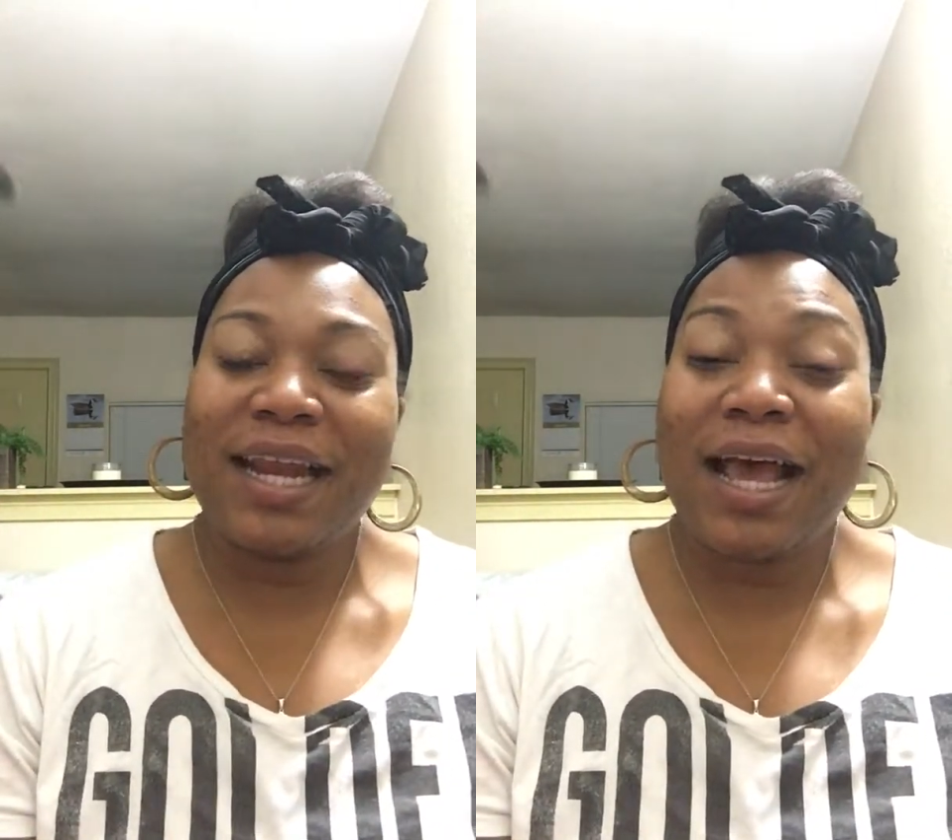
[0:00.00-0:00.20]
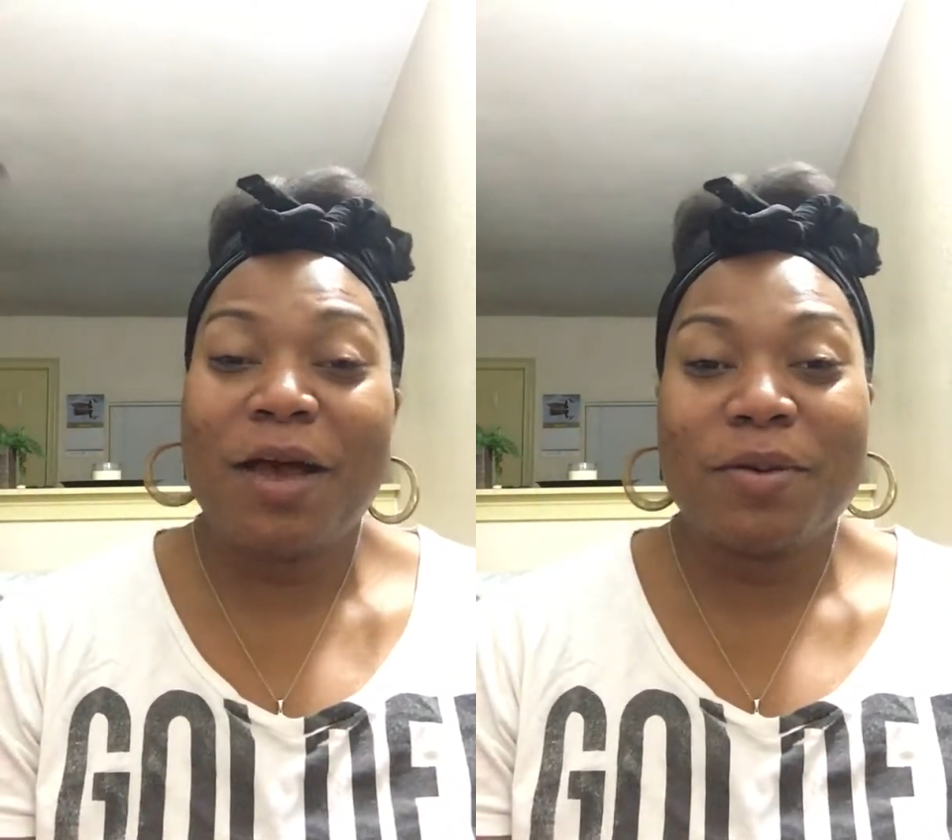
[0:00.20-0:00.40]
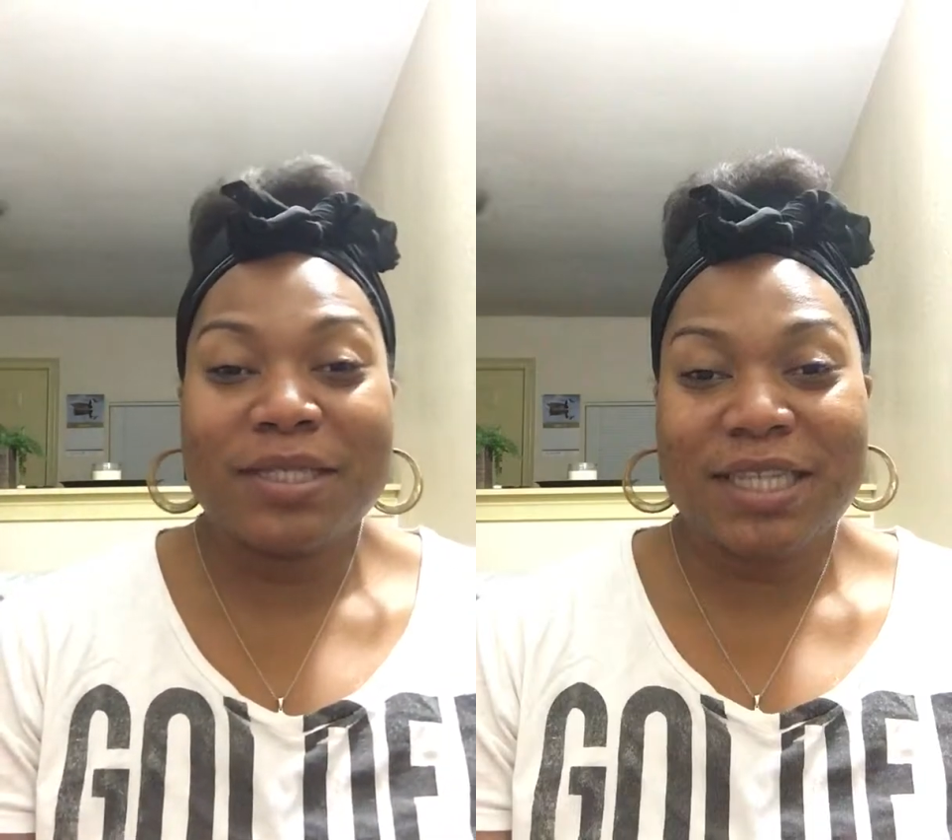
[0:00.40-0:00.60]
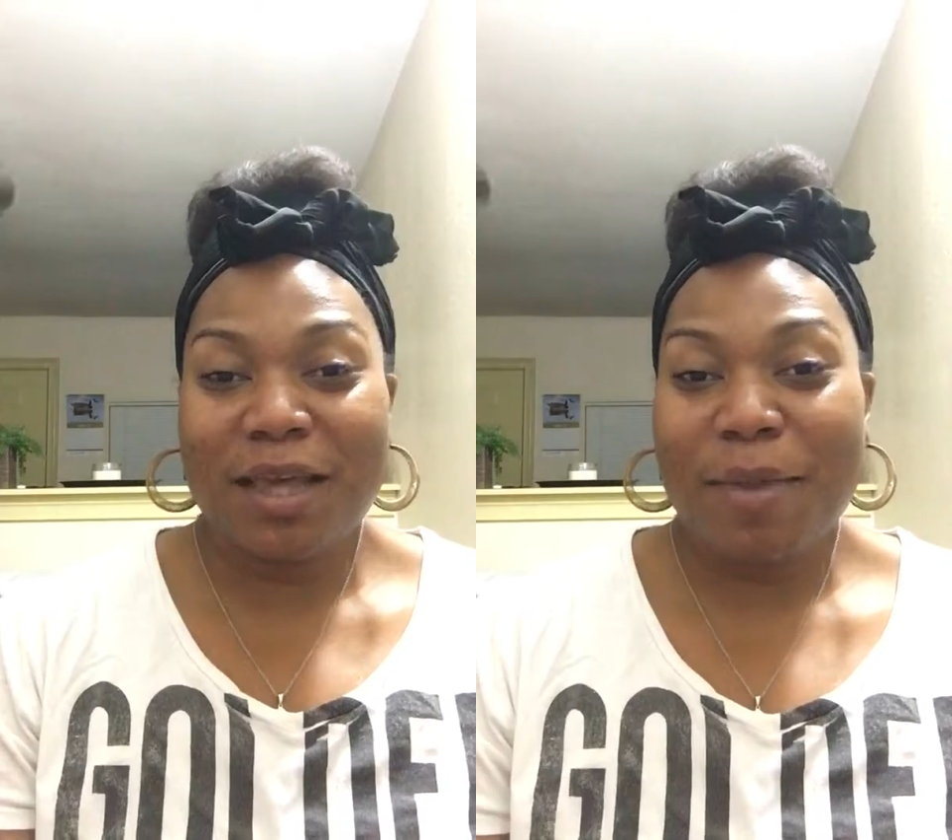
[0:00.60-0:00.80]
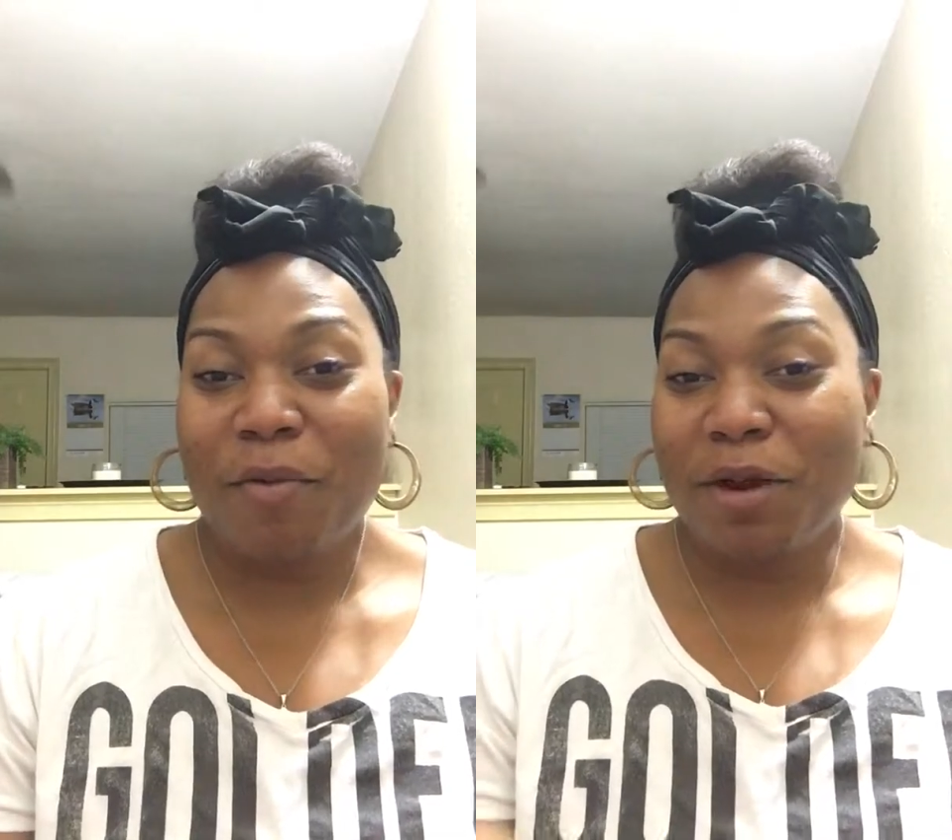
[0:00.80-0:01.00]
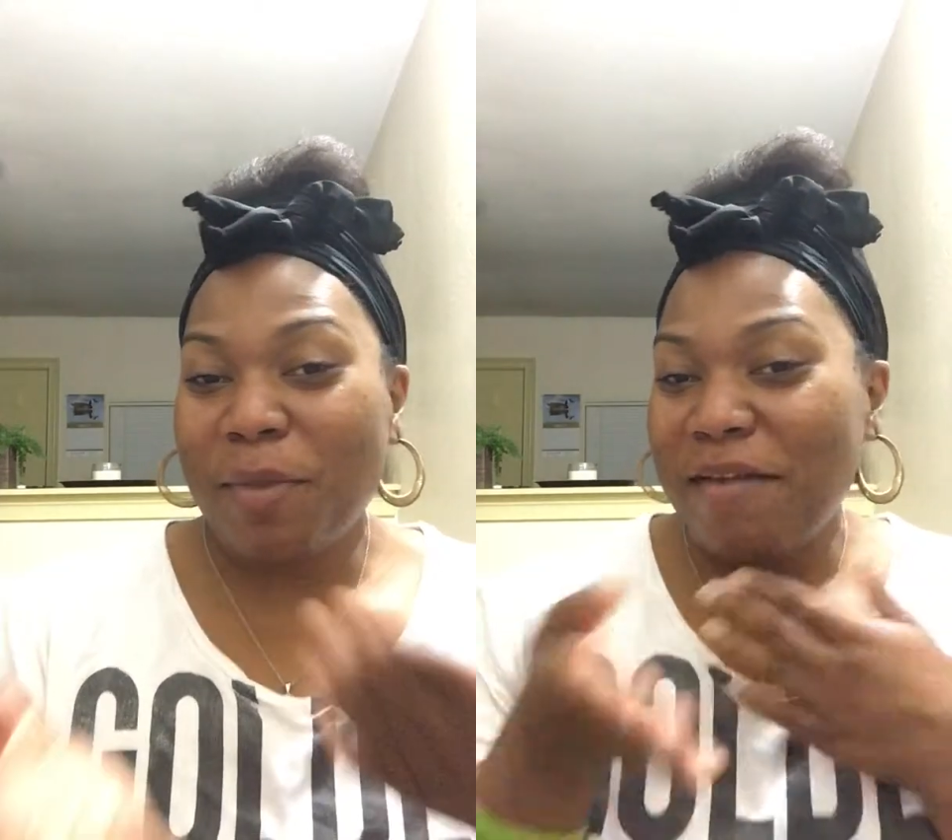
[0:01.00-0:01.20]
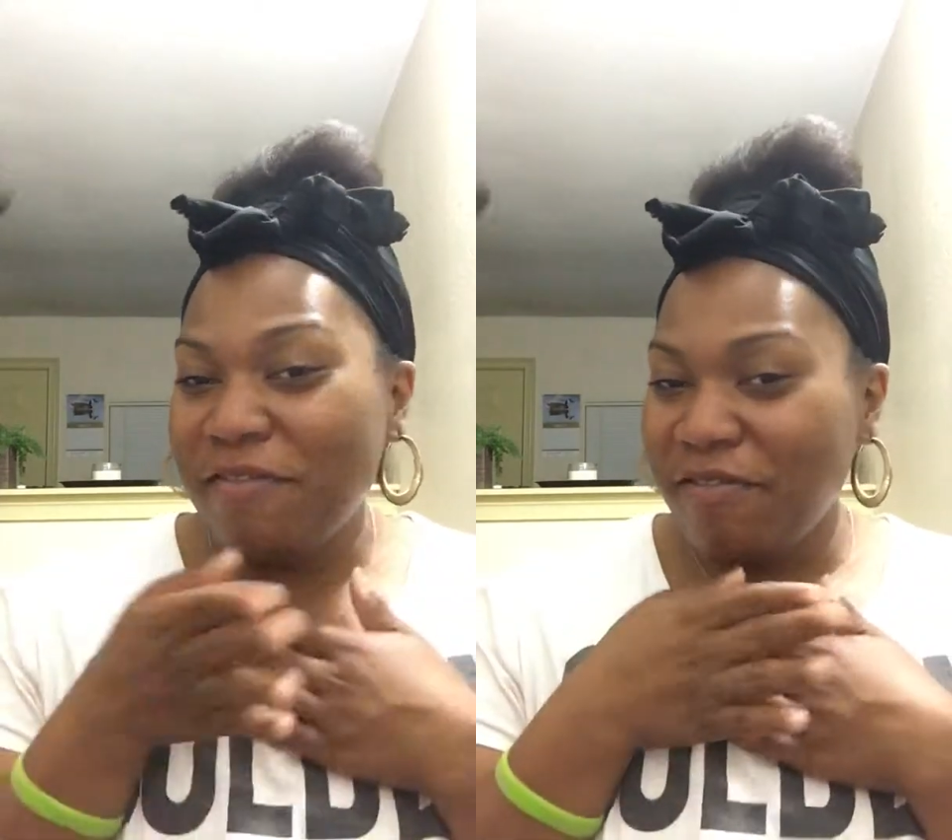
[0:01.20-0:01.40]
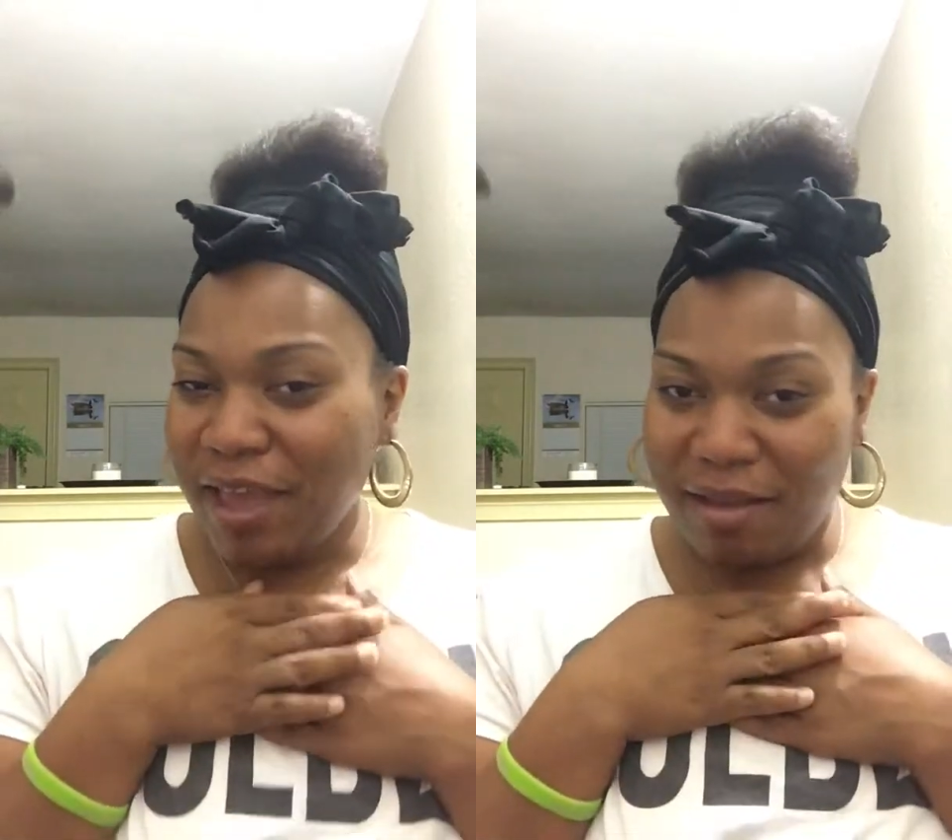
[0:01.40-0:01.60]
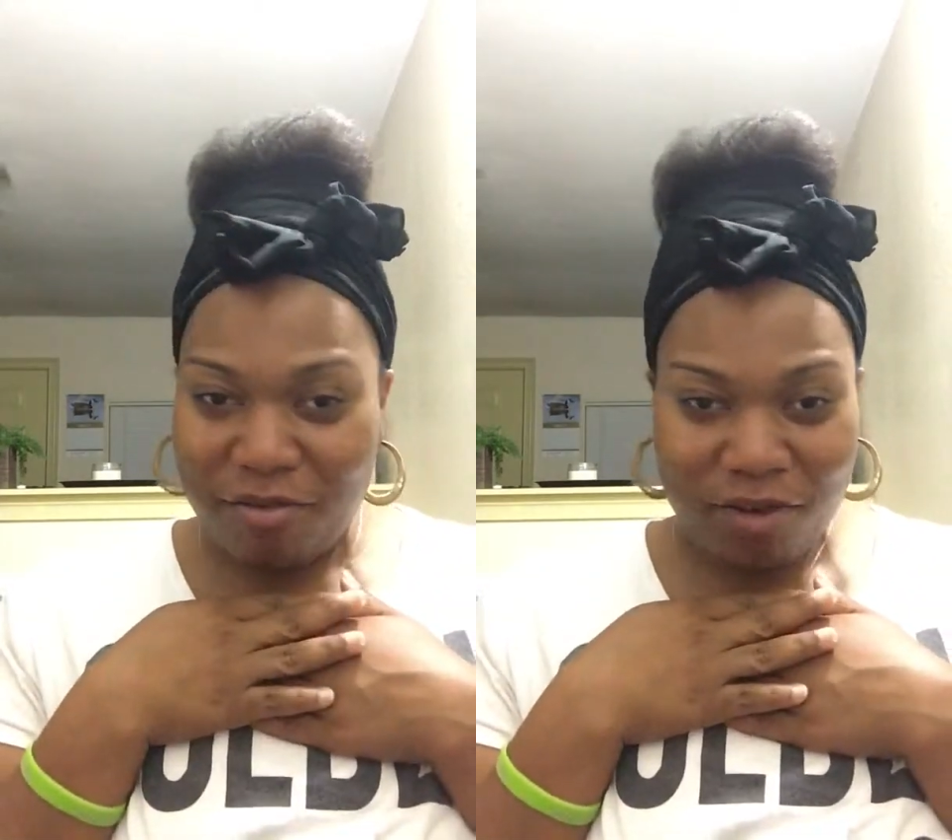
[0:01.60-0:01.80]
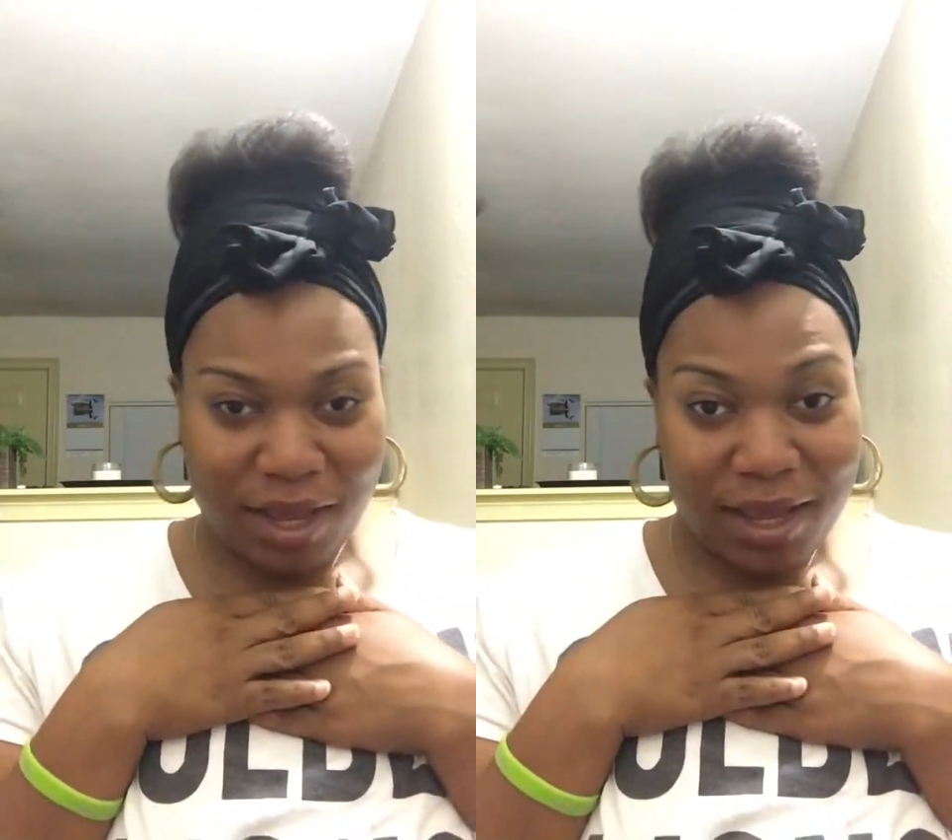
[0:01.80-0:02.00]
I always think about one of my
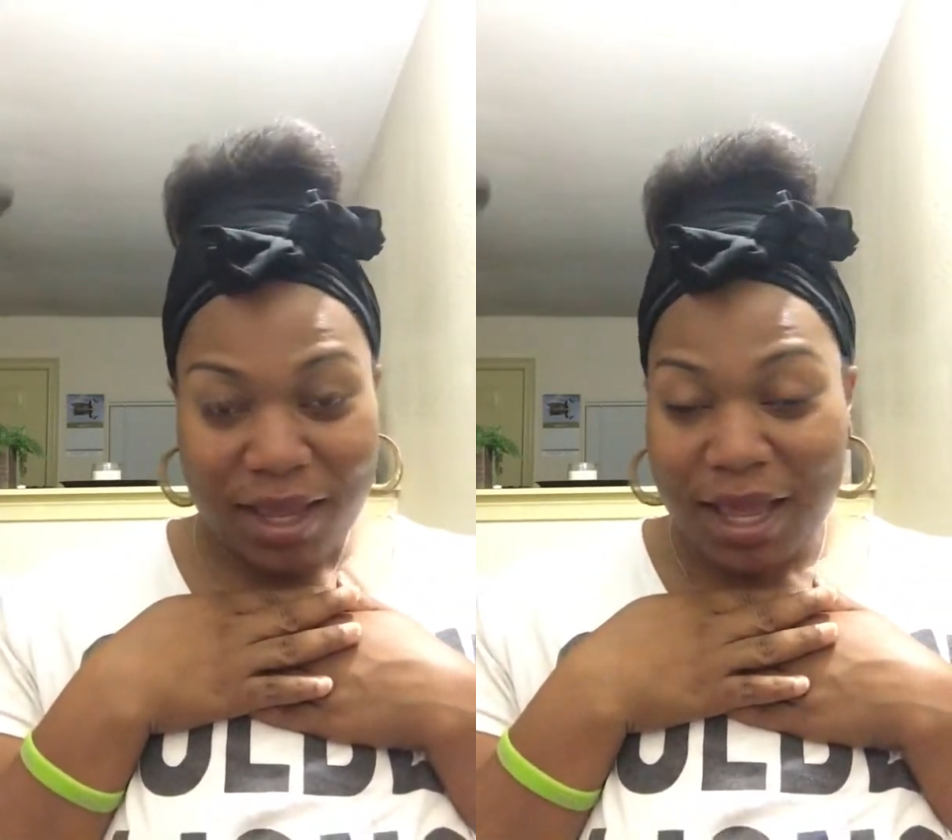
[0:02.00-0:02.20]
favorite